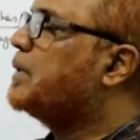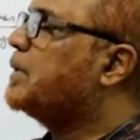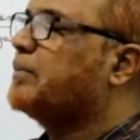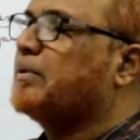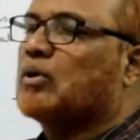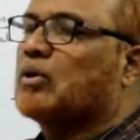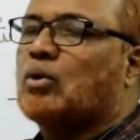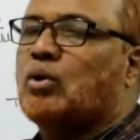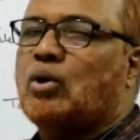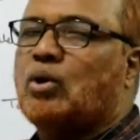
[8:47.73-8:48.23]

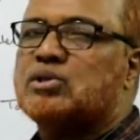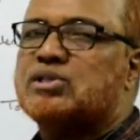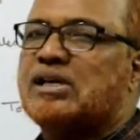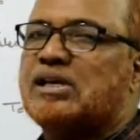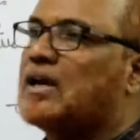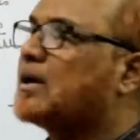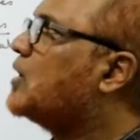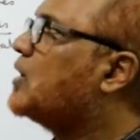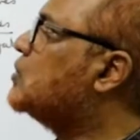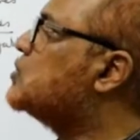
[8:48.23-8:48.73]
payable
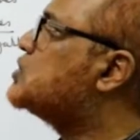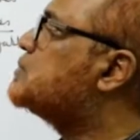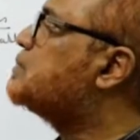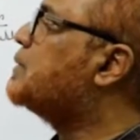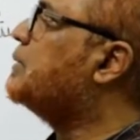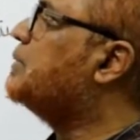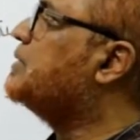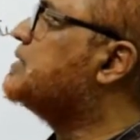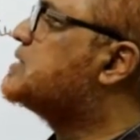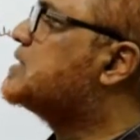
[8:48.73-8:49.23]
closing accounts
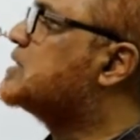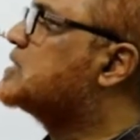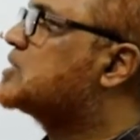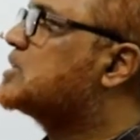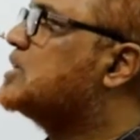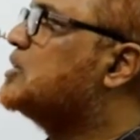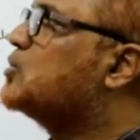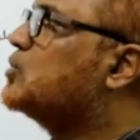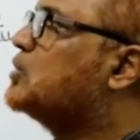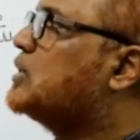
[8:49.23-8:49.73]
payable
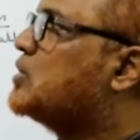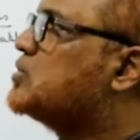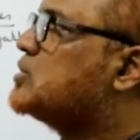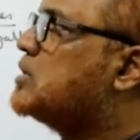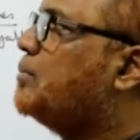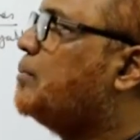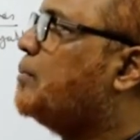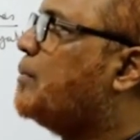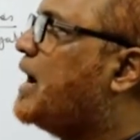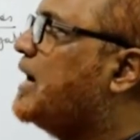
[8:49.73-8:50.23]

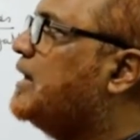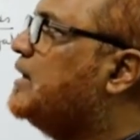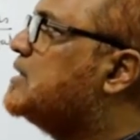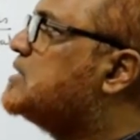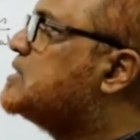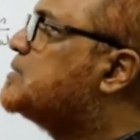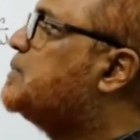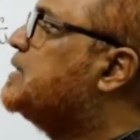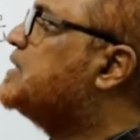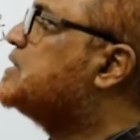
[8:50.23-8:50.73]
62,000
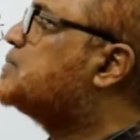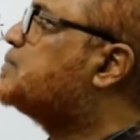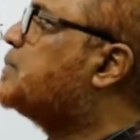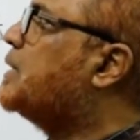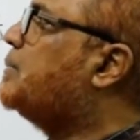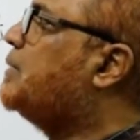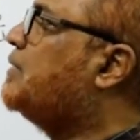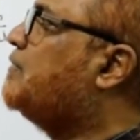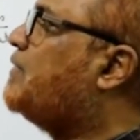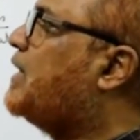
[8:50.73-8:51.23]
minus bills
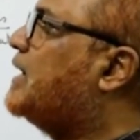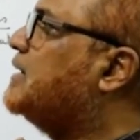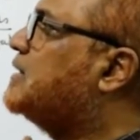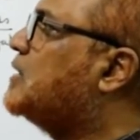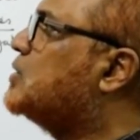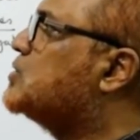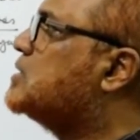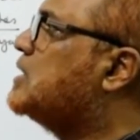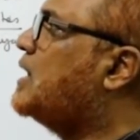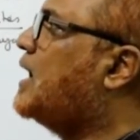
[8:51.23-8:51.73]
payable
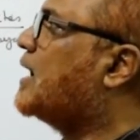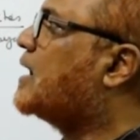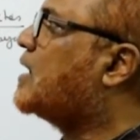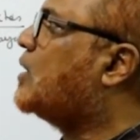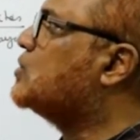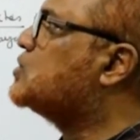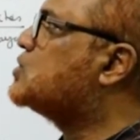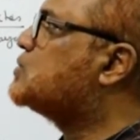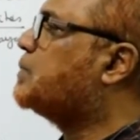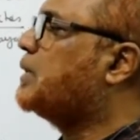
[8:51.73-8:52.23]
5,000
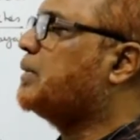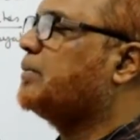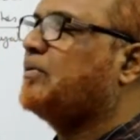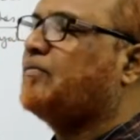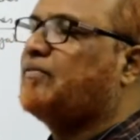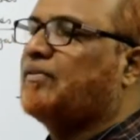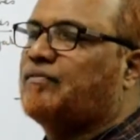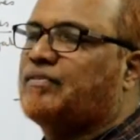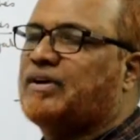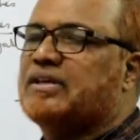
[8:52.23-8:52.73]
accounts
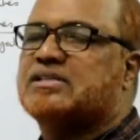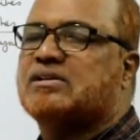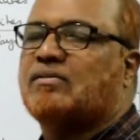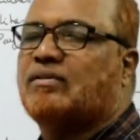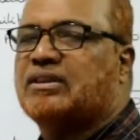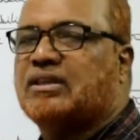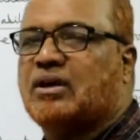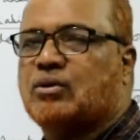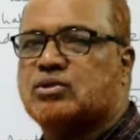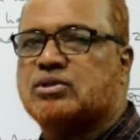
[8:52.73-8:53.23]
payable
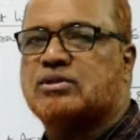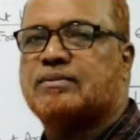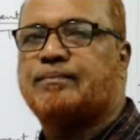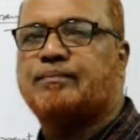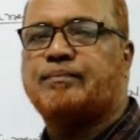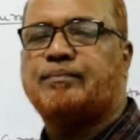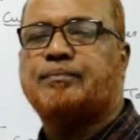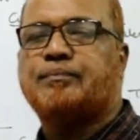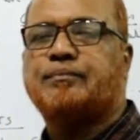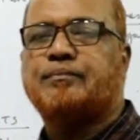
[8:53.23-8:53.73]
57,000.
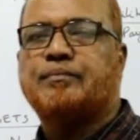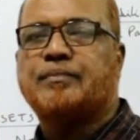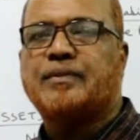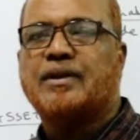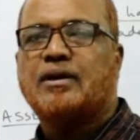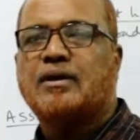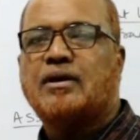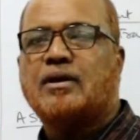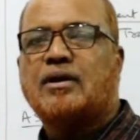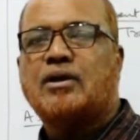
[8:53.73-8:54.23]

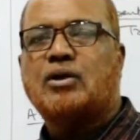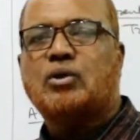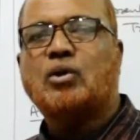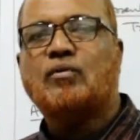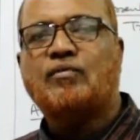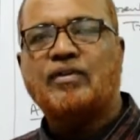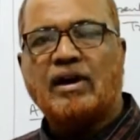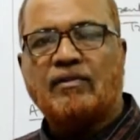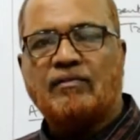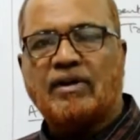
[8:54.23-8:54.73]

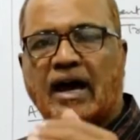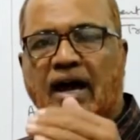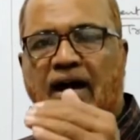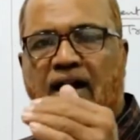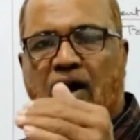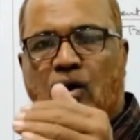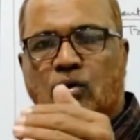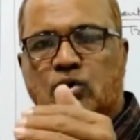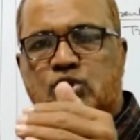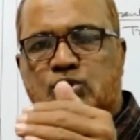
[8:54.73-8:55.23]
So we have
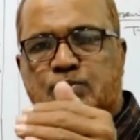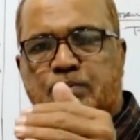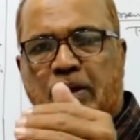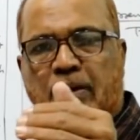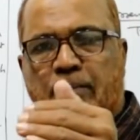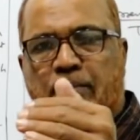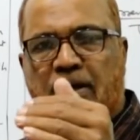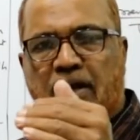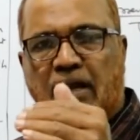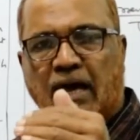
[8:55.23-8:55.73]
accounts
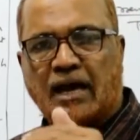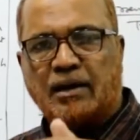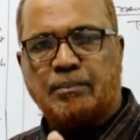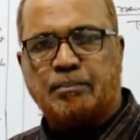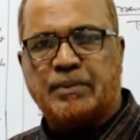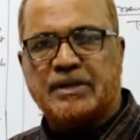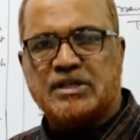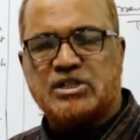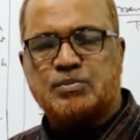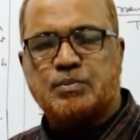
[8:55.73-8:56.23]
payable
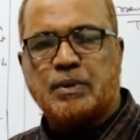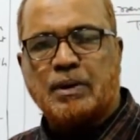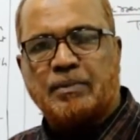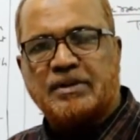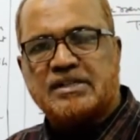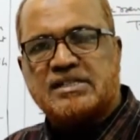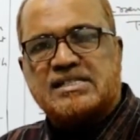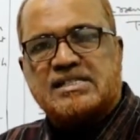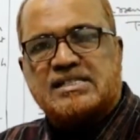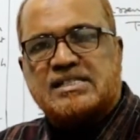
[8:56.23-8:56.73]
and bills
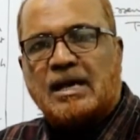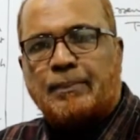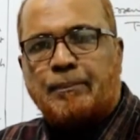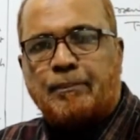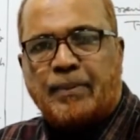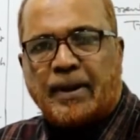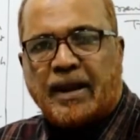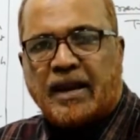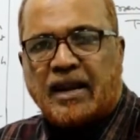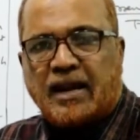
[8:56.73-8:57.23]
payable
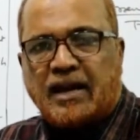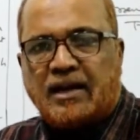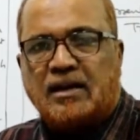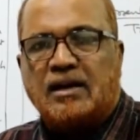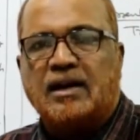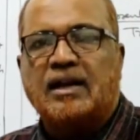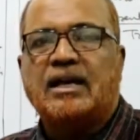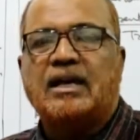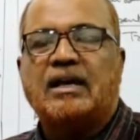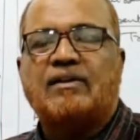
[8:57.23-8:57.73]

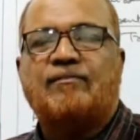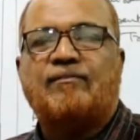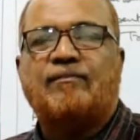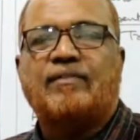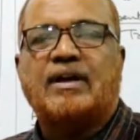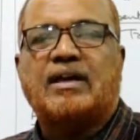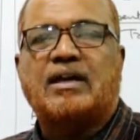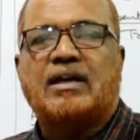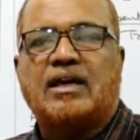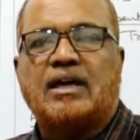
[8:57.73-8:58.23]
separately if
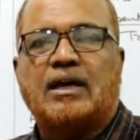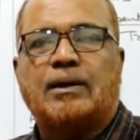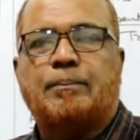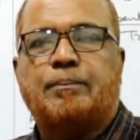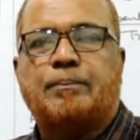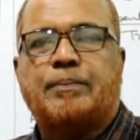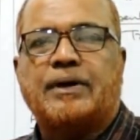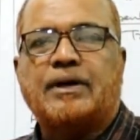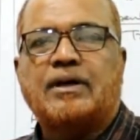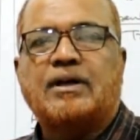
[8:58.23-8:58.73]
we
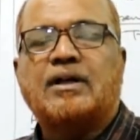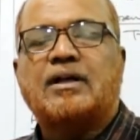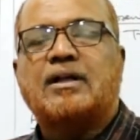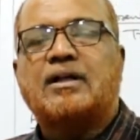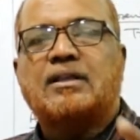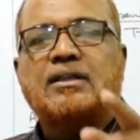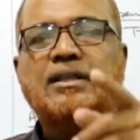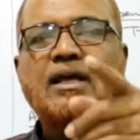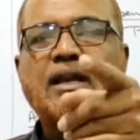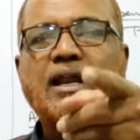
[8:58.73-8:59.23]
keep,
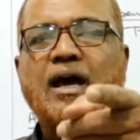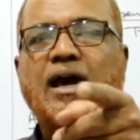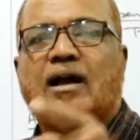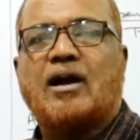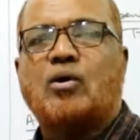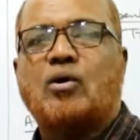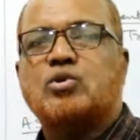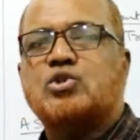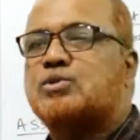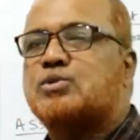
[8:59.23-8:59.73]
then
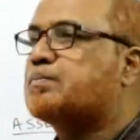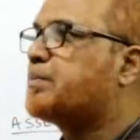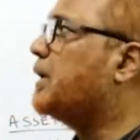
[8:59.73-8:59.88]
accounts